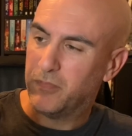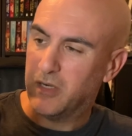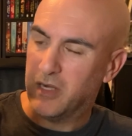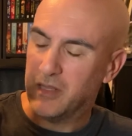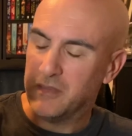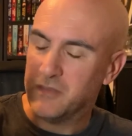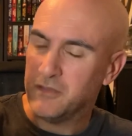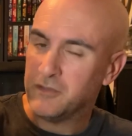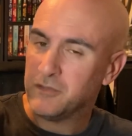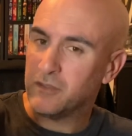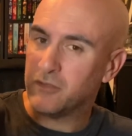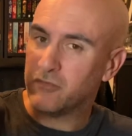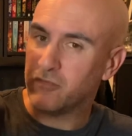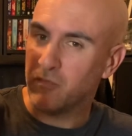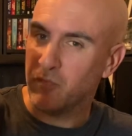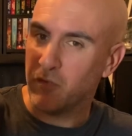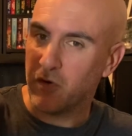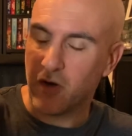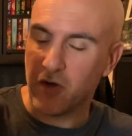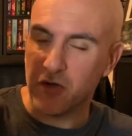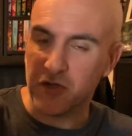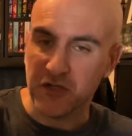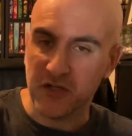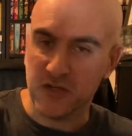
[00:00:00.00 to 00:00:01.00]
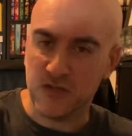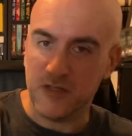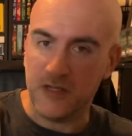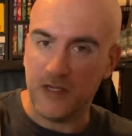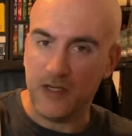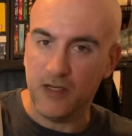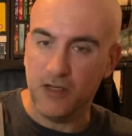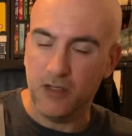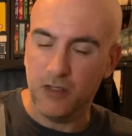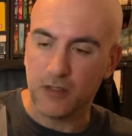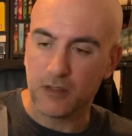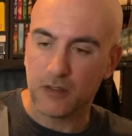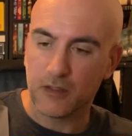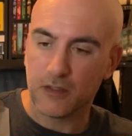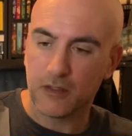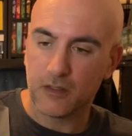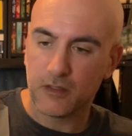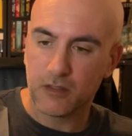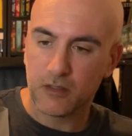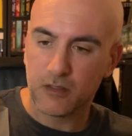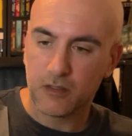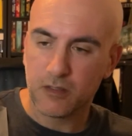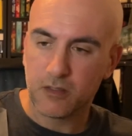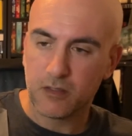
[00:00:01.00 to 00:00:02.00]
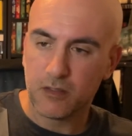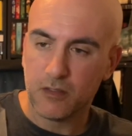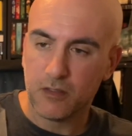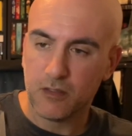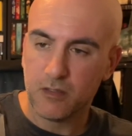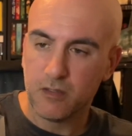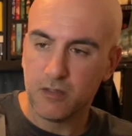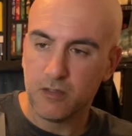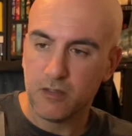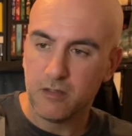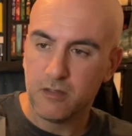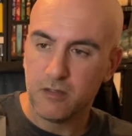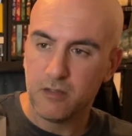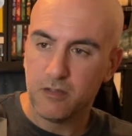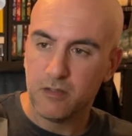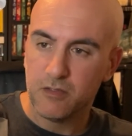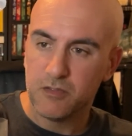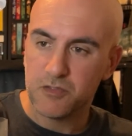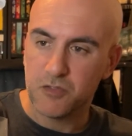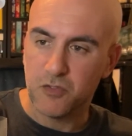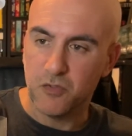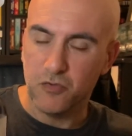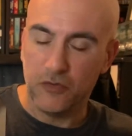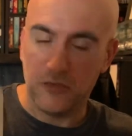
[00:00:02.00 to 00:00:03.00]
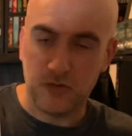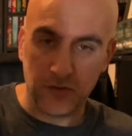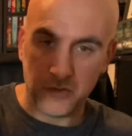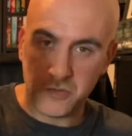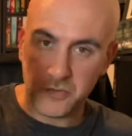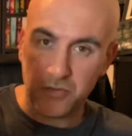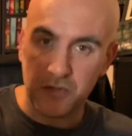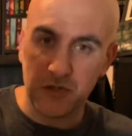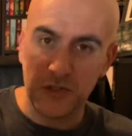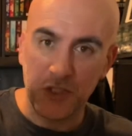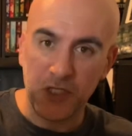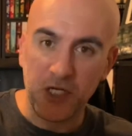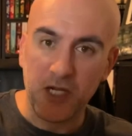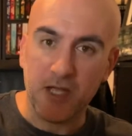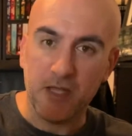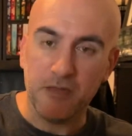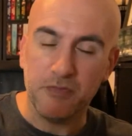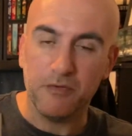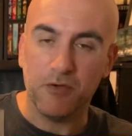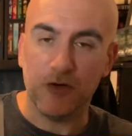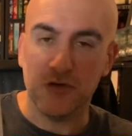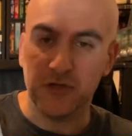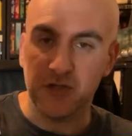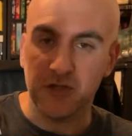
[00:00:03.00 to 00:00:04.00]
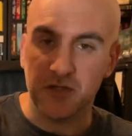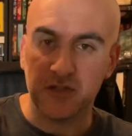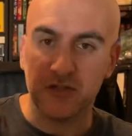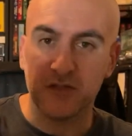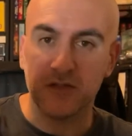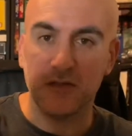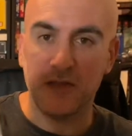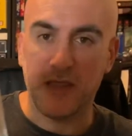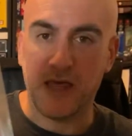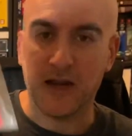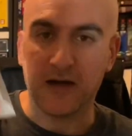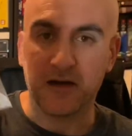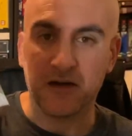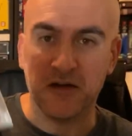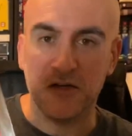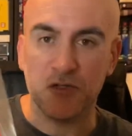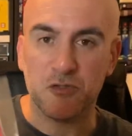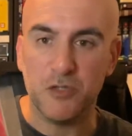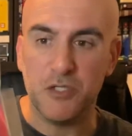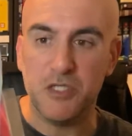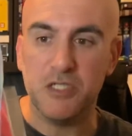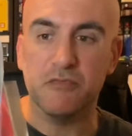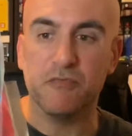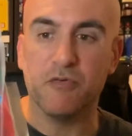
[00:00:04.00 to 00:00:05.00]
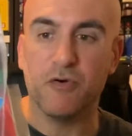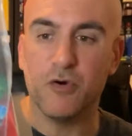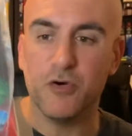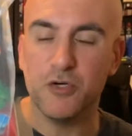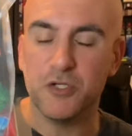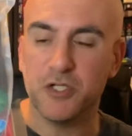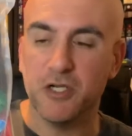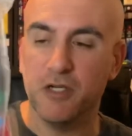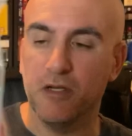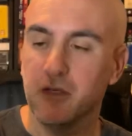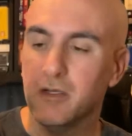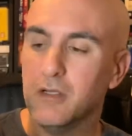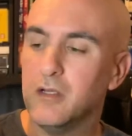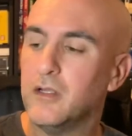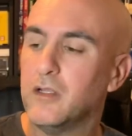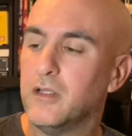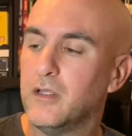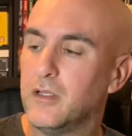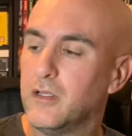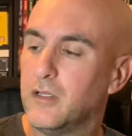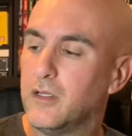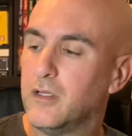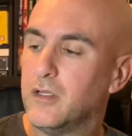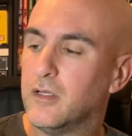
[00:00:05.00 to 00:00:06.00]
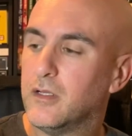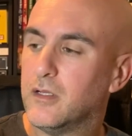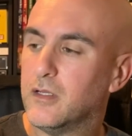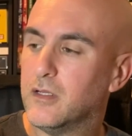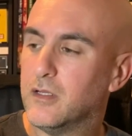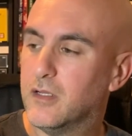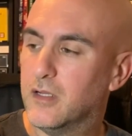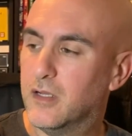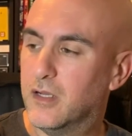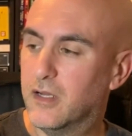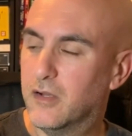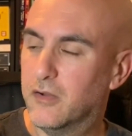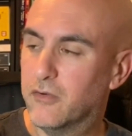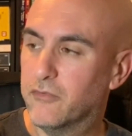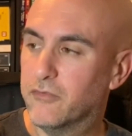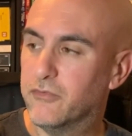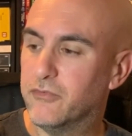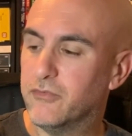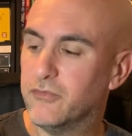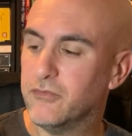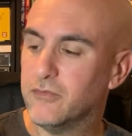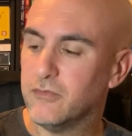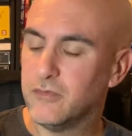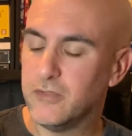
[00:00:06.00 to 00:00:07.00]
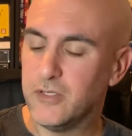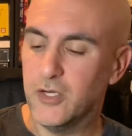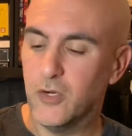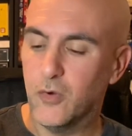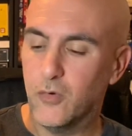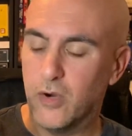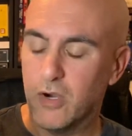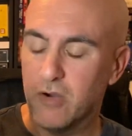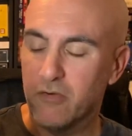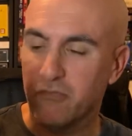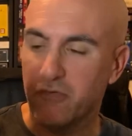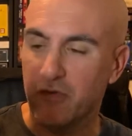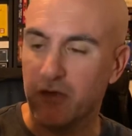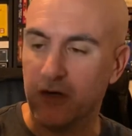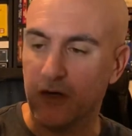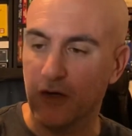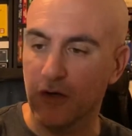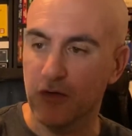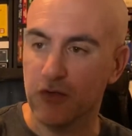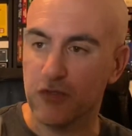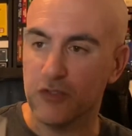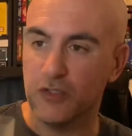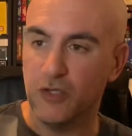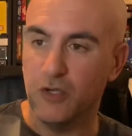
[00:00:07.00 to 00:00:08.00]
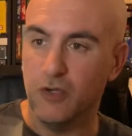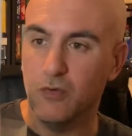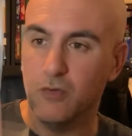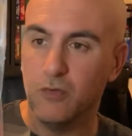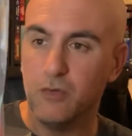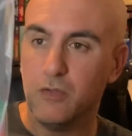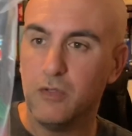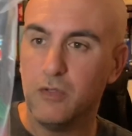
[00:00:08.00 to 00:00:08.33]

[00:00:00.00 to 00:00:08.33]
I think they're from Argentina. So they're legit. They're just that country's version of, you know, our figures. So